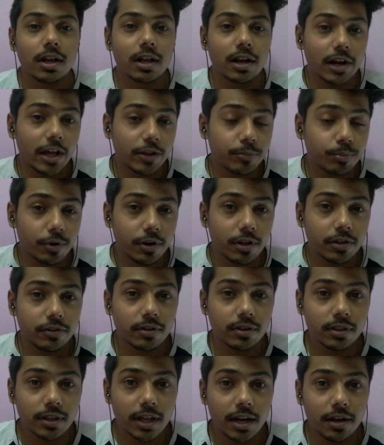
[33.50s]
glass
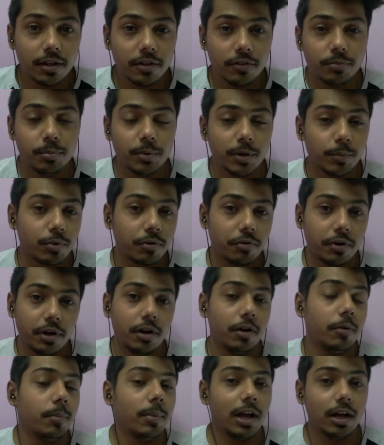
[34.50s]
protection that is being
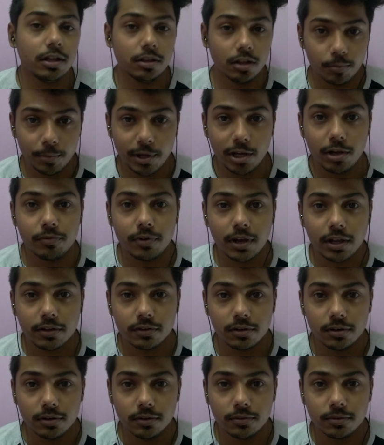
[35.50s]
provided by other
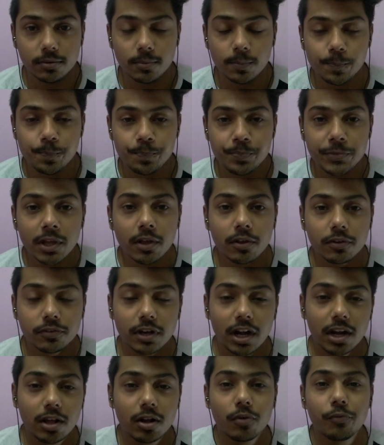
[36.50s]
manufacturers?
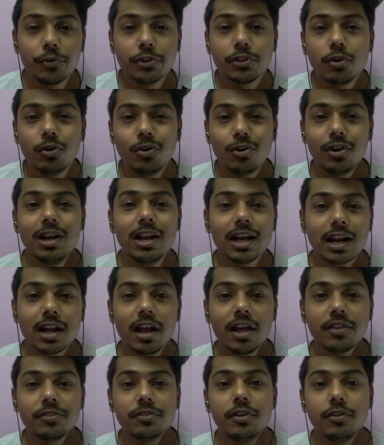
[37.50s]
Starting off with, Gorilla
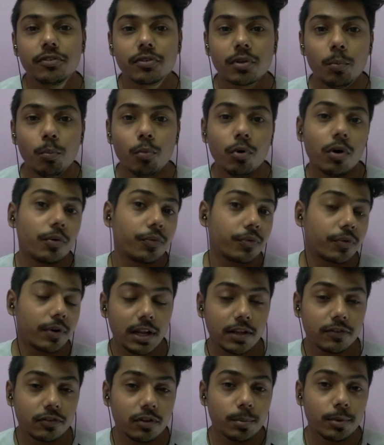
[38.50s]
Glass is more
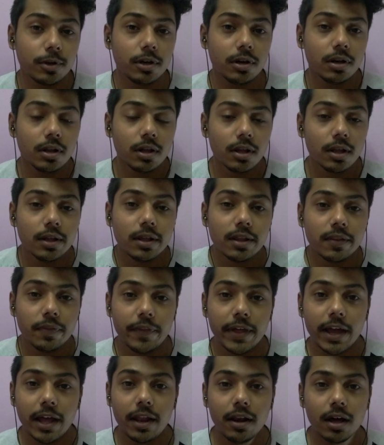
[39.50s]
flexible
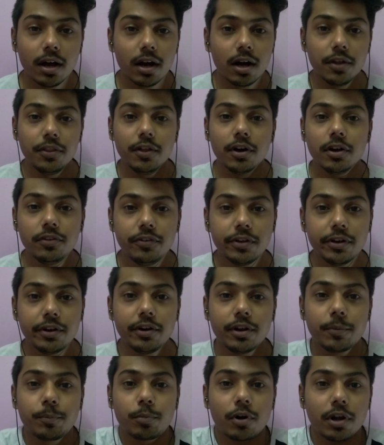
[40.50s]
than other
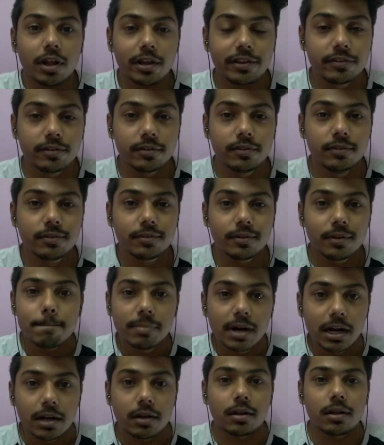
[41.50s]
generic protections,
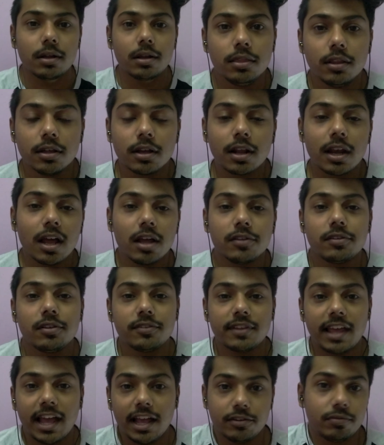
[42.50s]
but the glass
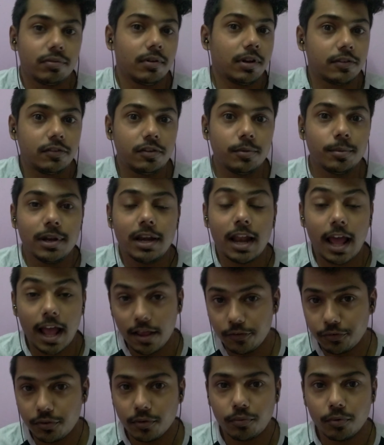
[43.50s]
is as flexible
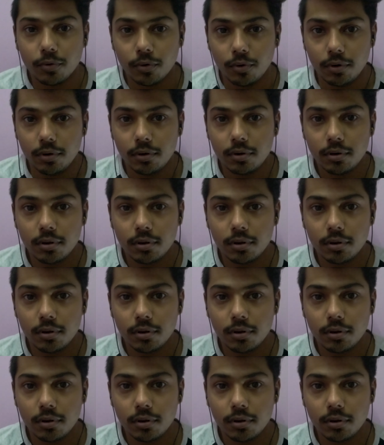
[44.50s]
as the phone,